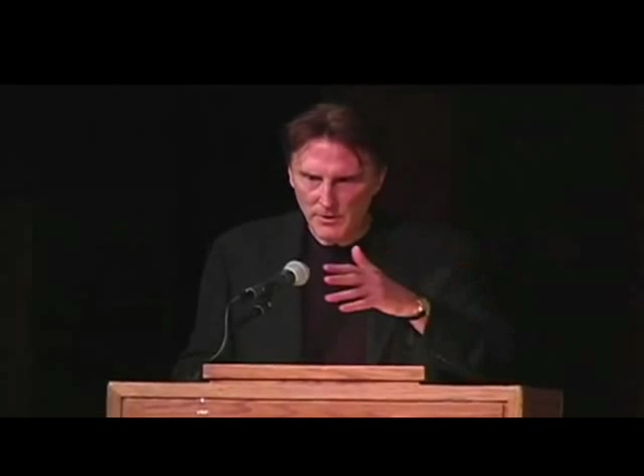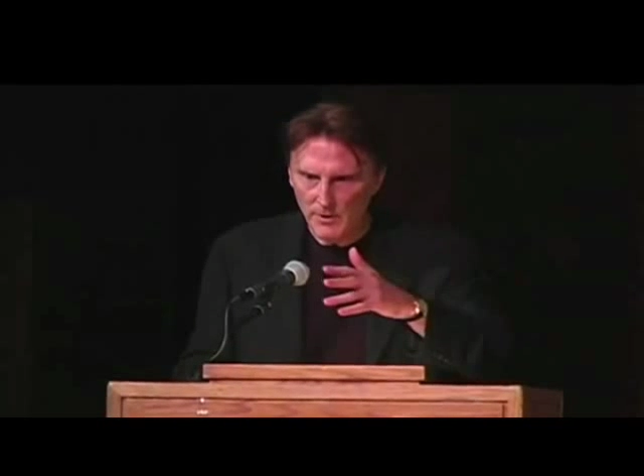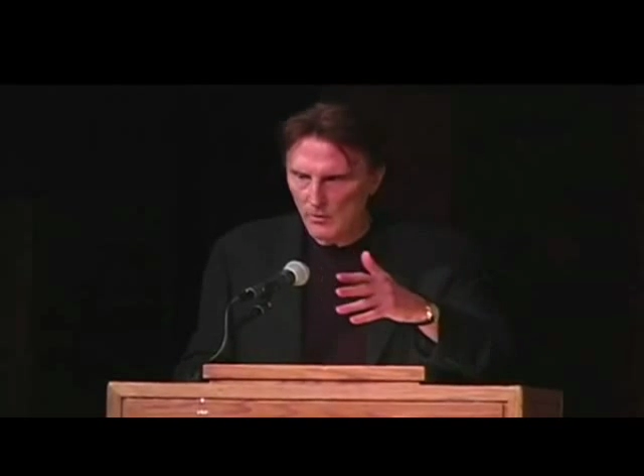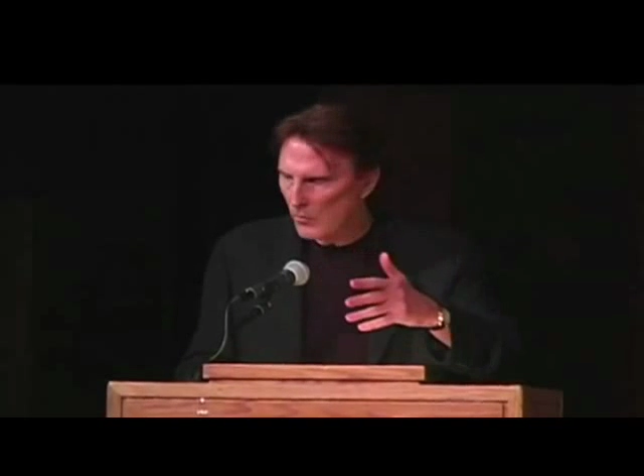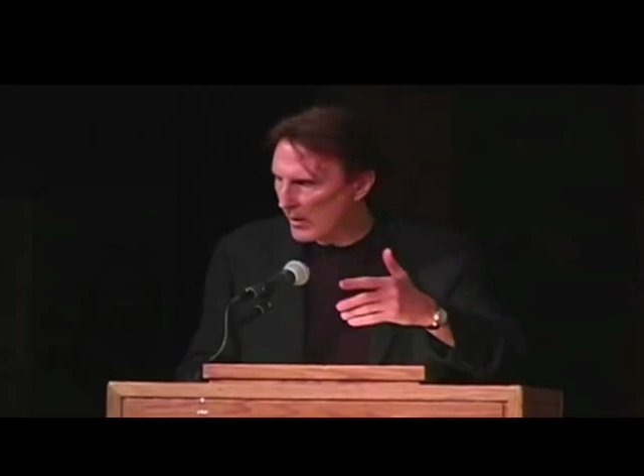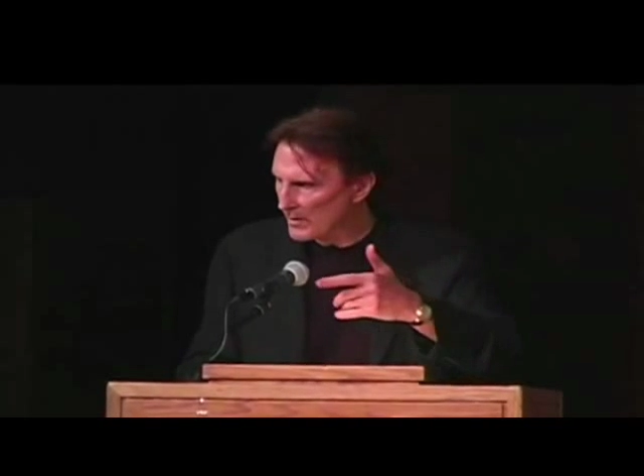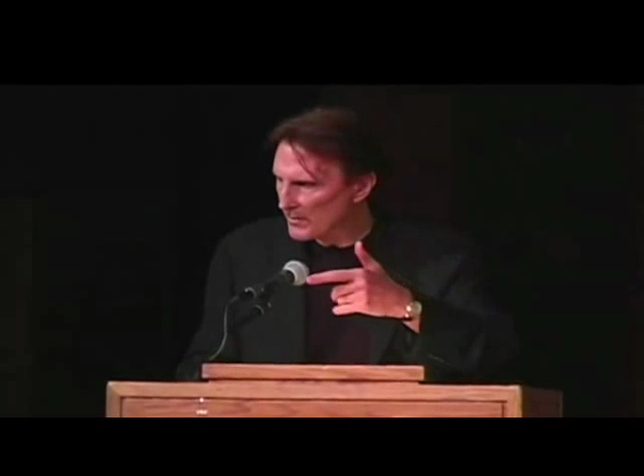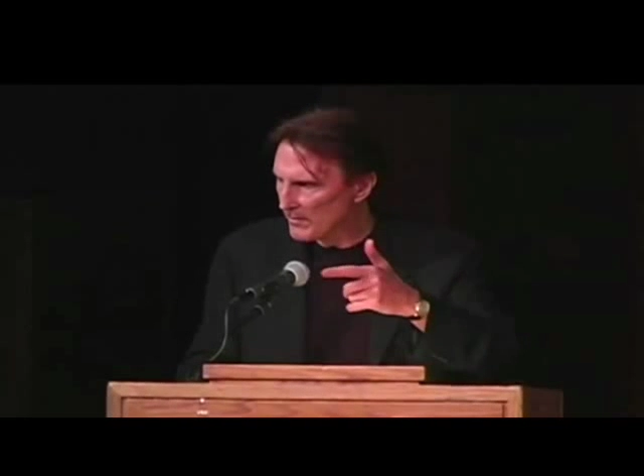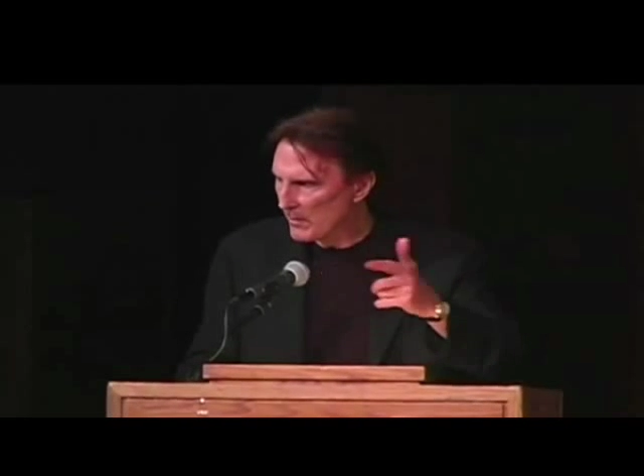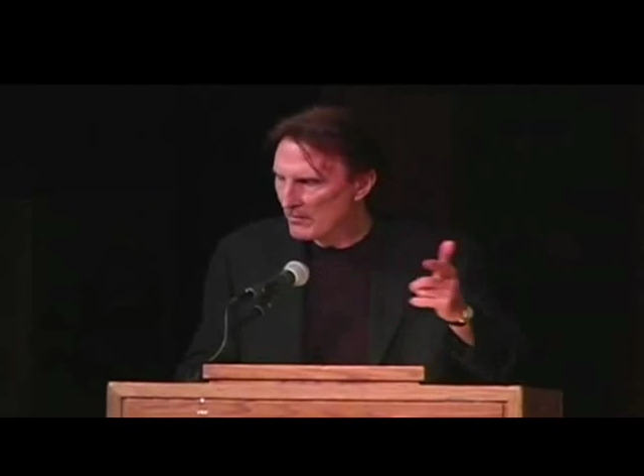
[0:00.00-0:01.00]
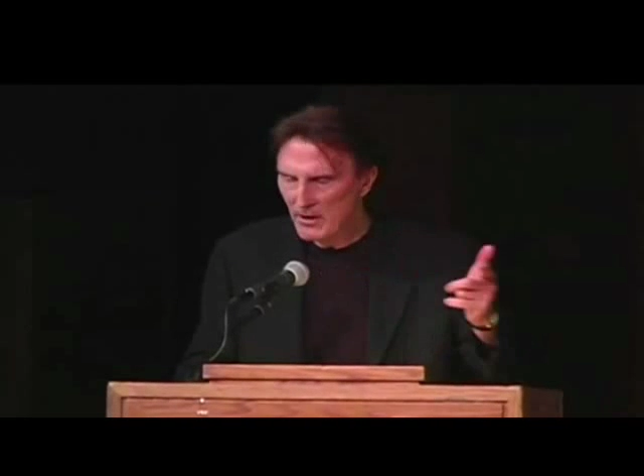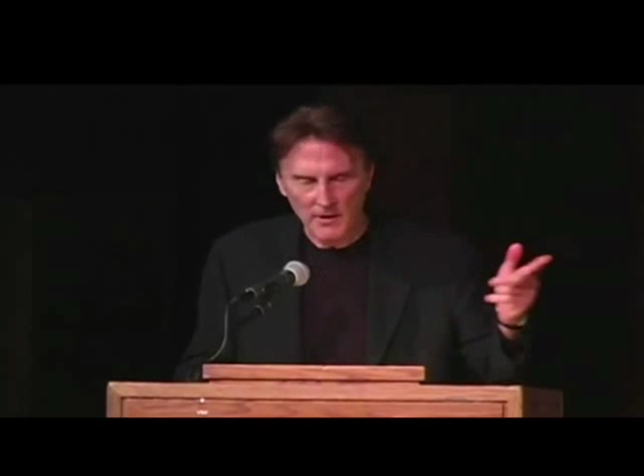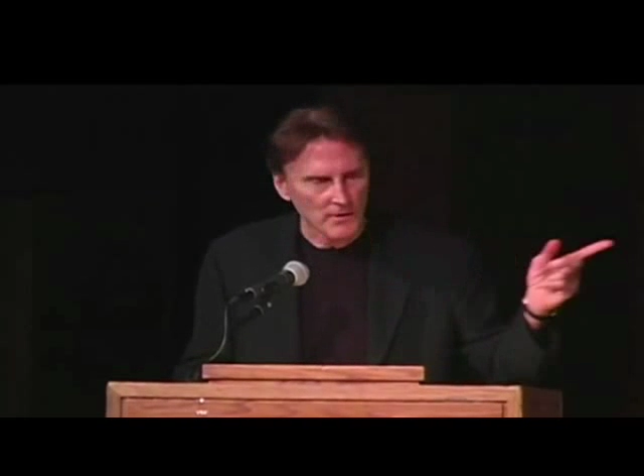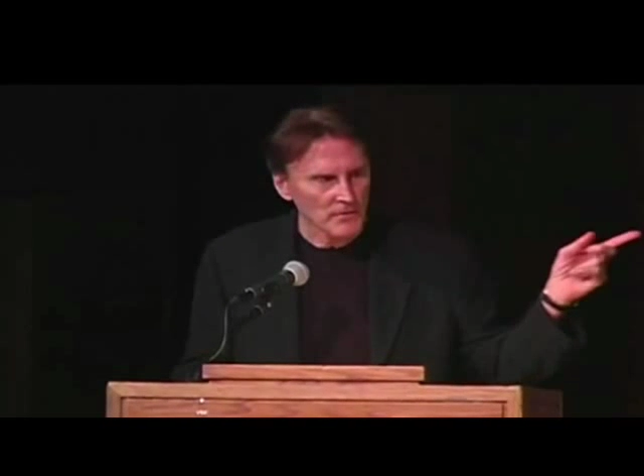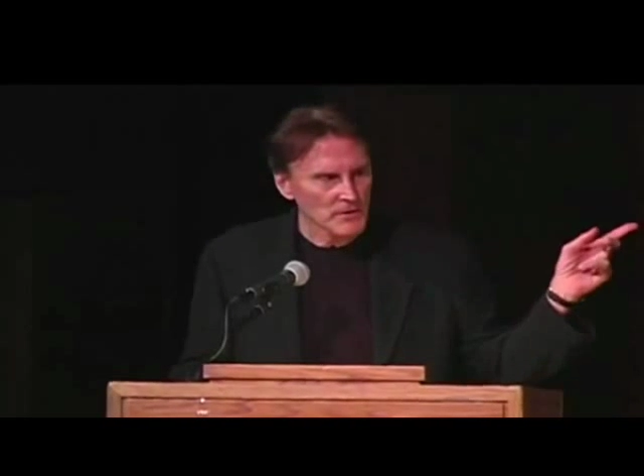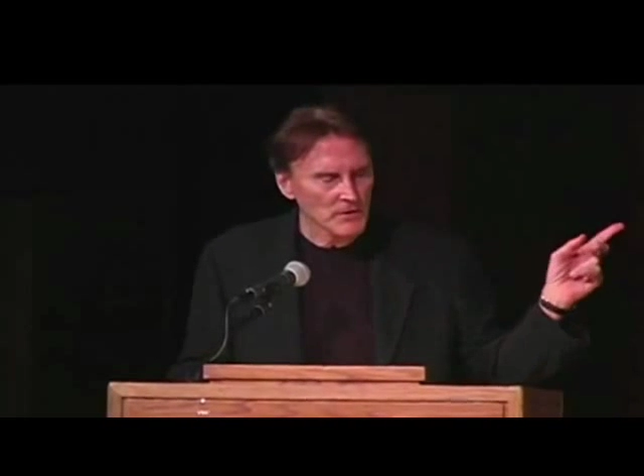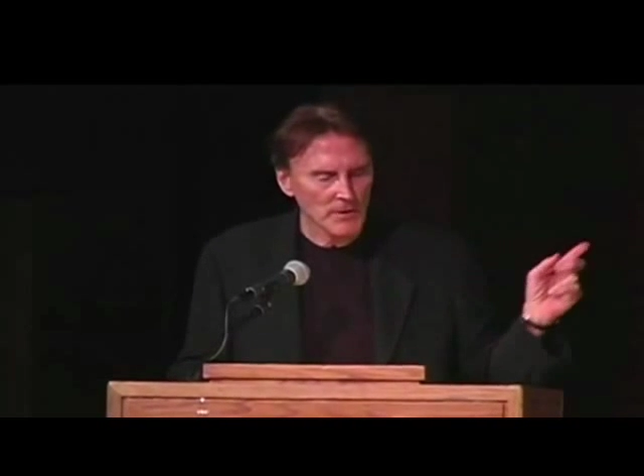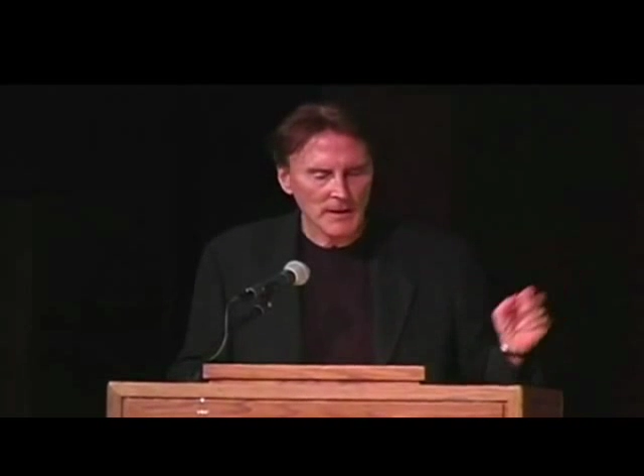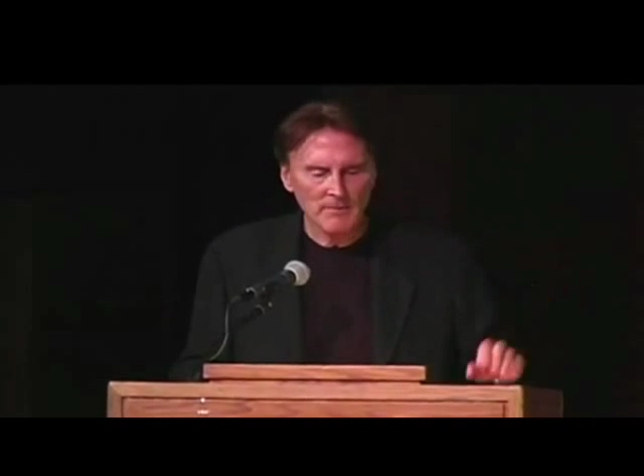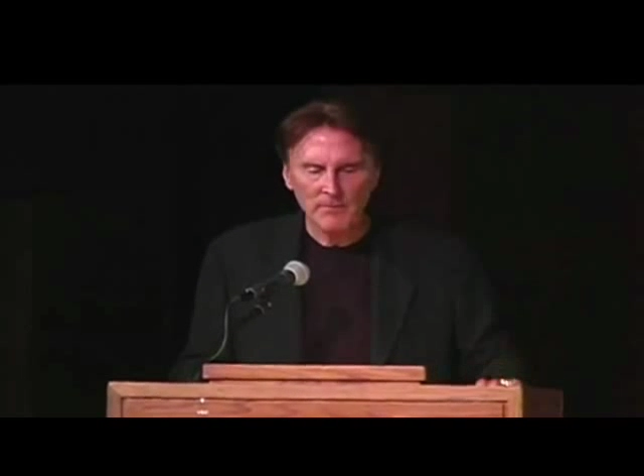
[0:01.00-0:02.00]
can all watch from over here at the
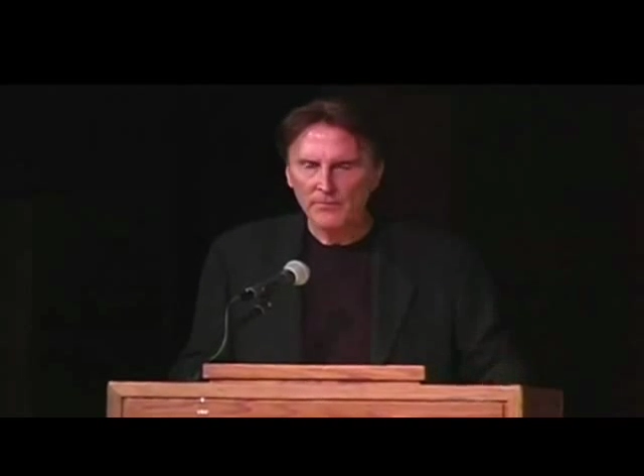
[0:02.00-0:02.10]
screen,